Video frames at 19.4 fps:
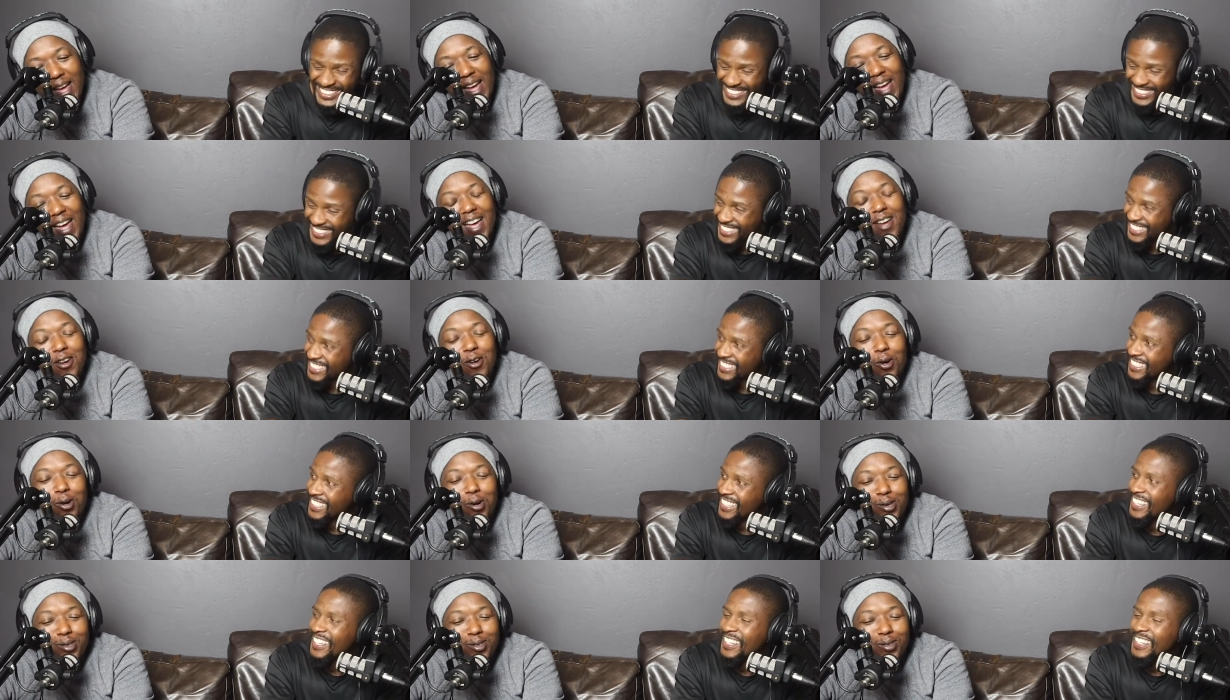Speaker 1: and
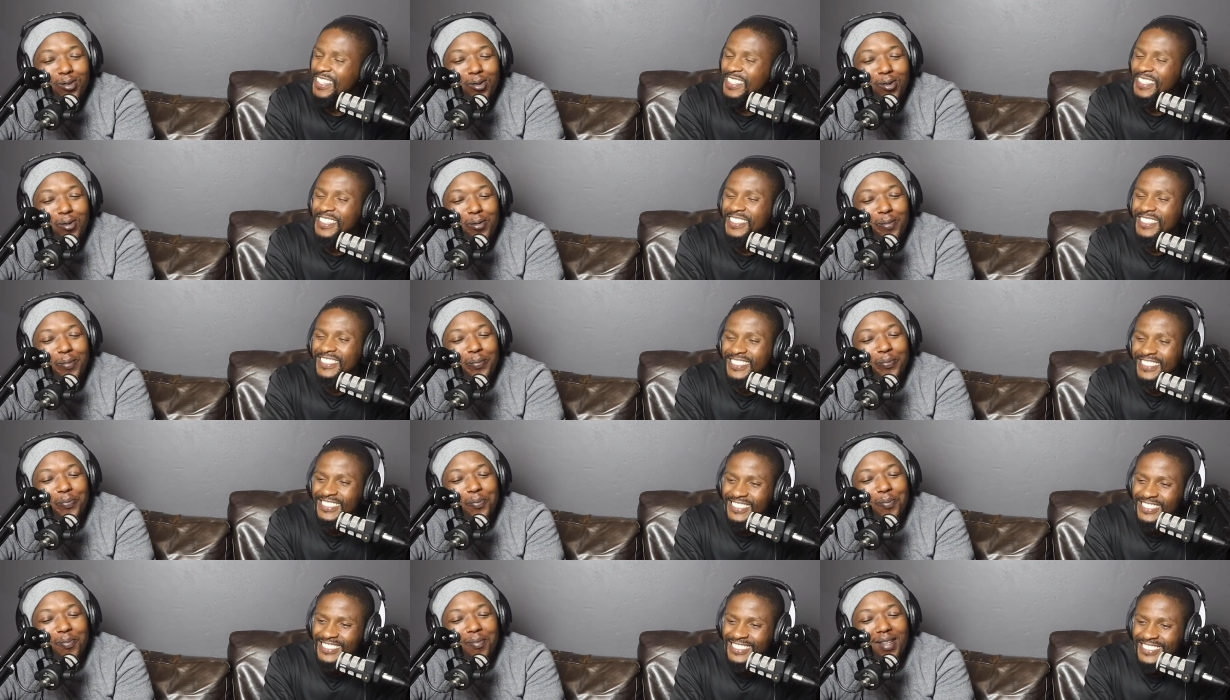also
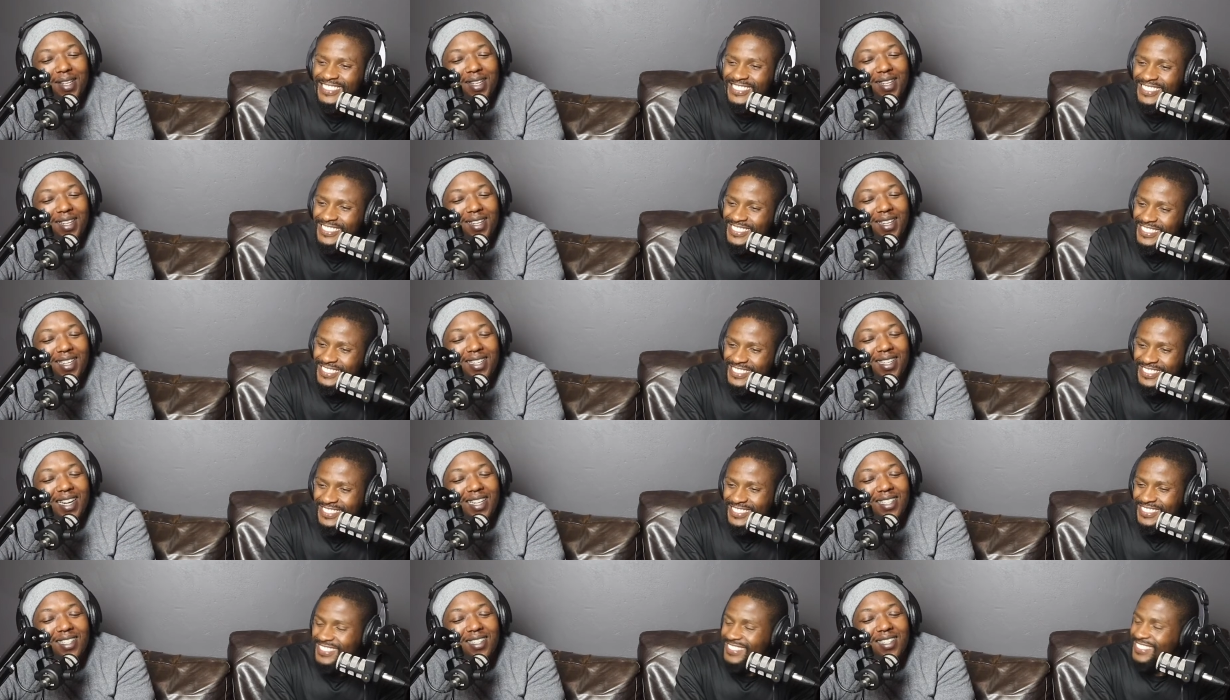he
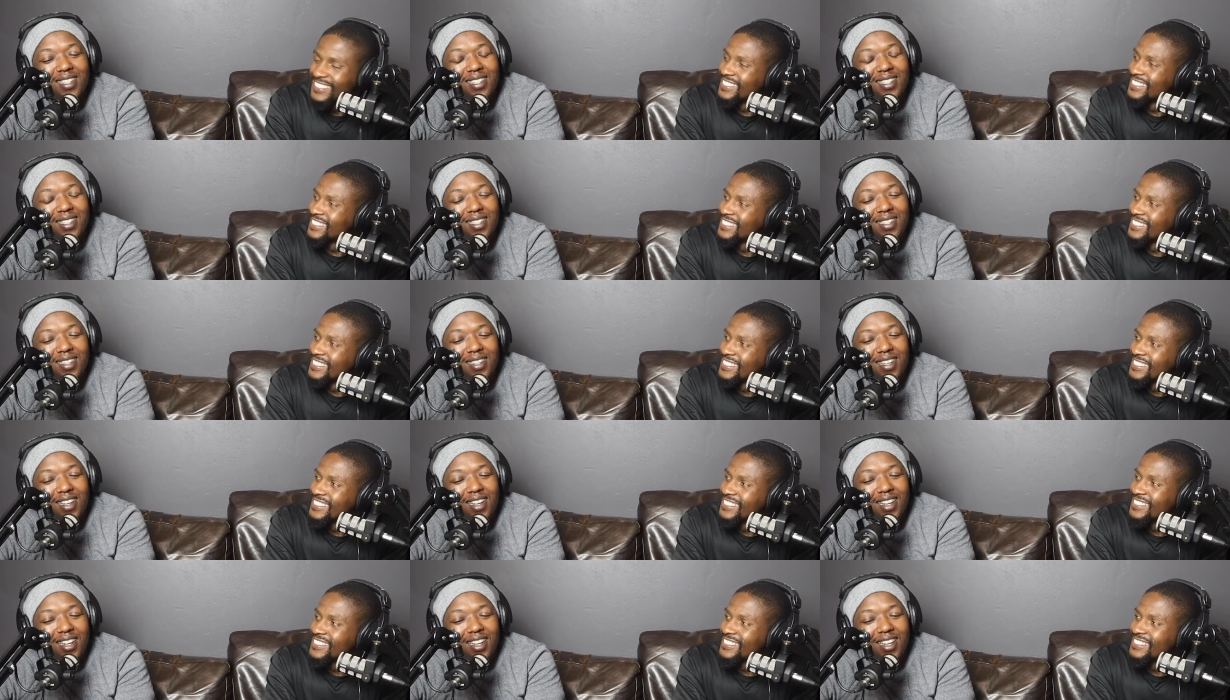doesn't
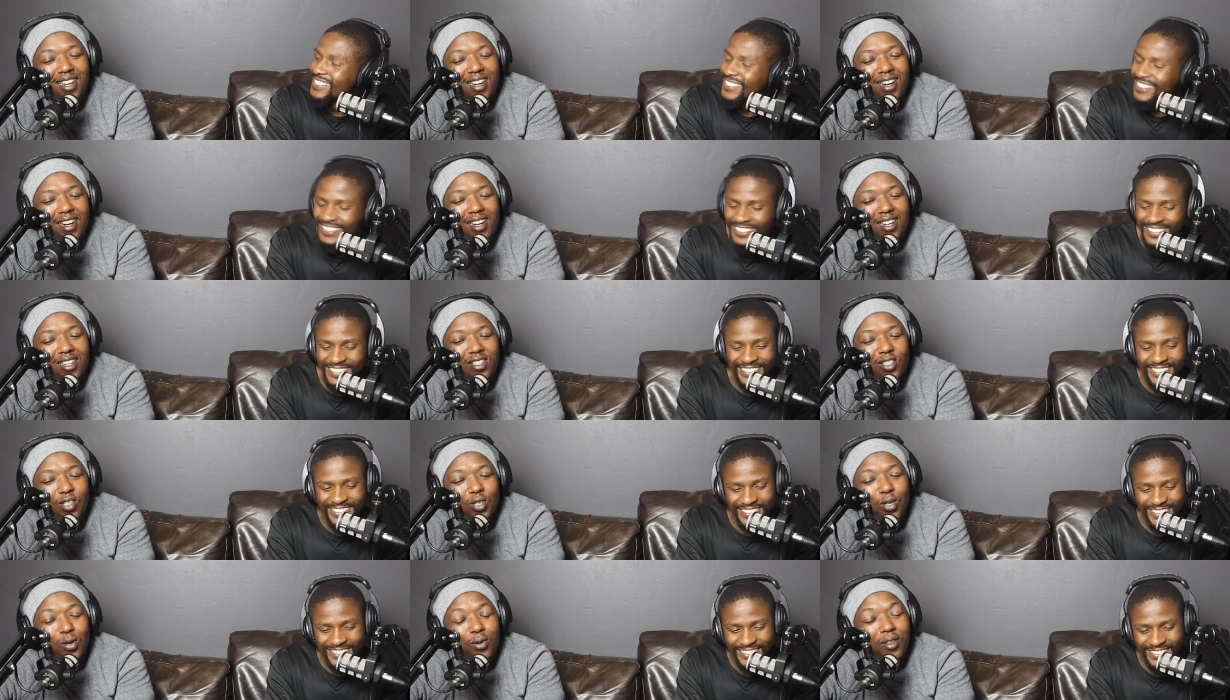uh,
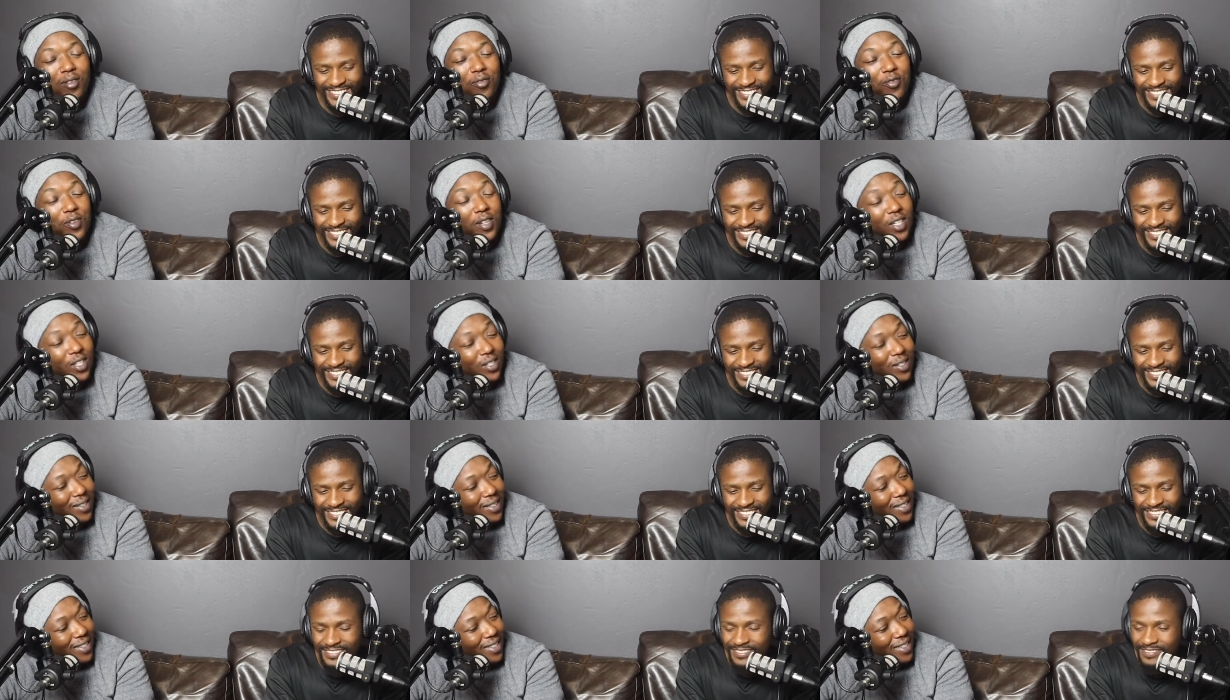show the
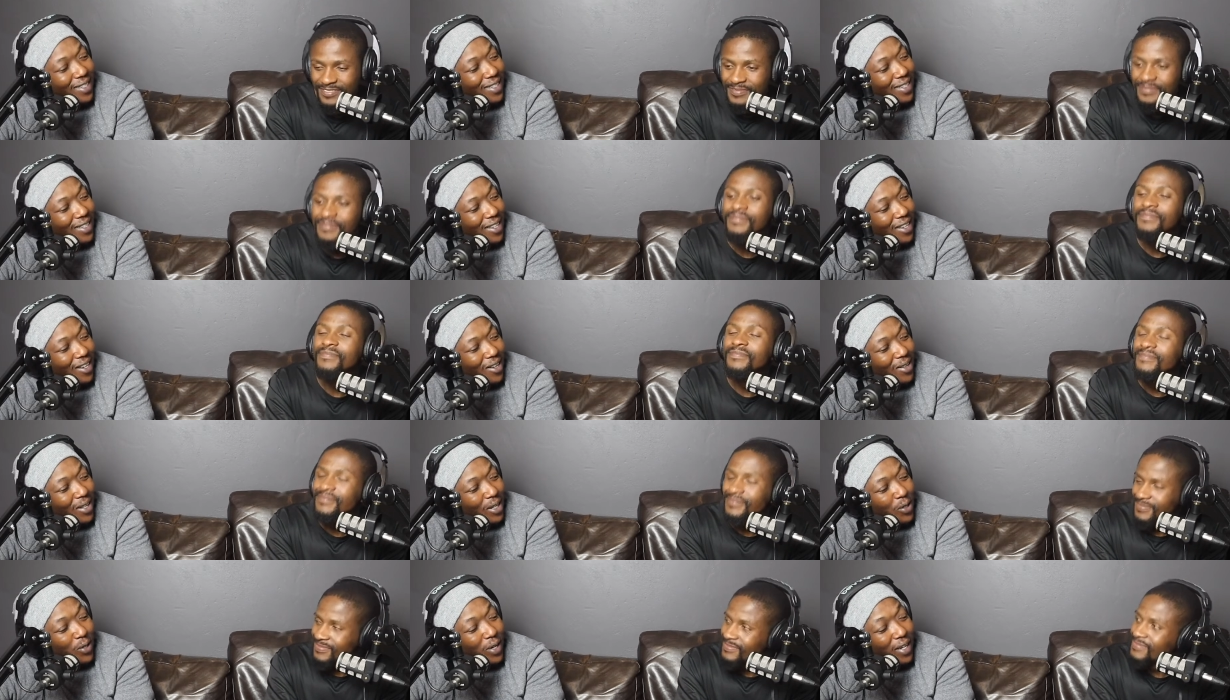features mm. on
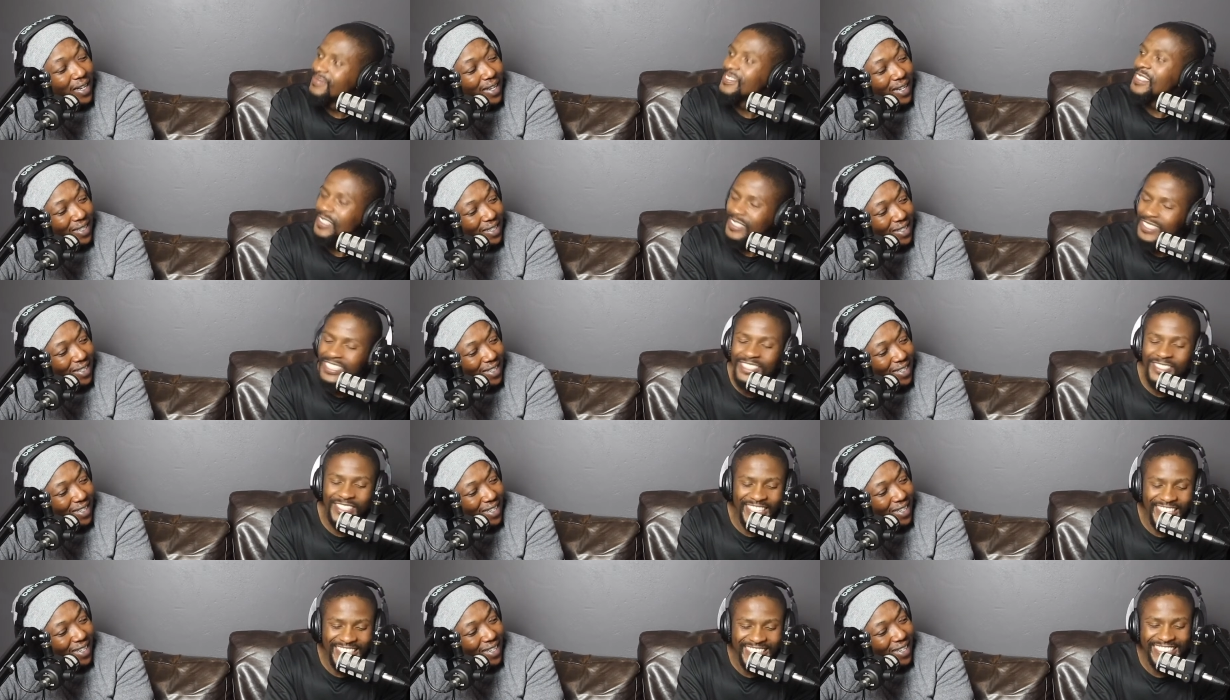the track list. On the
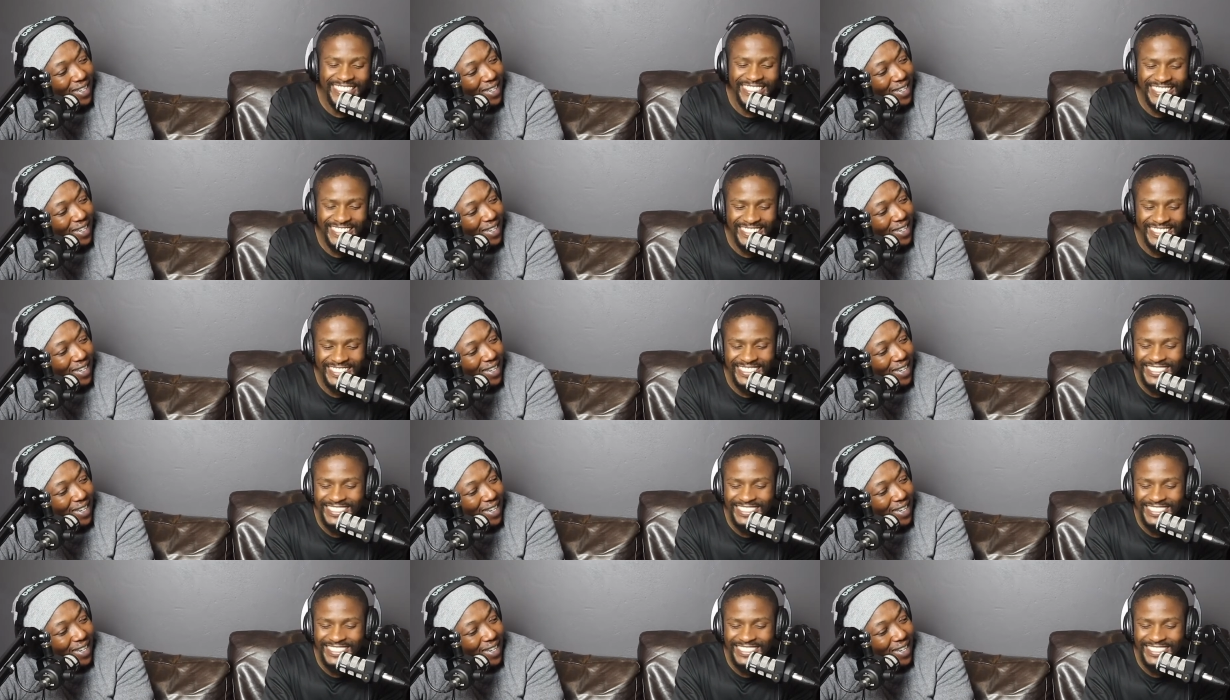track list.